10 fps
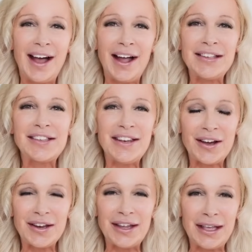I send
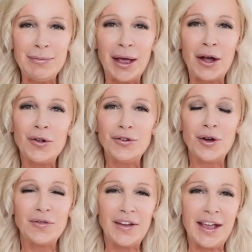out an email
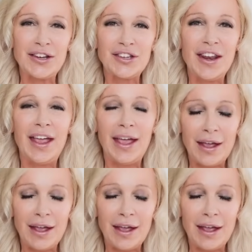notification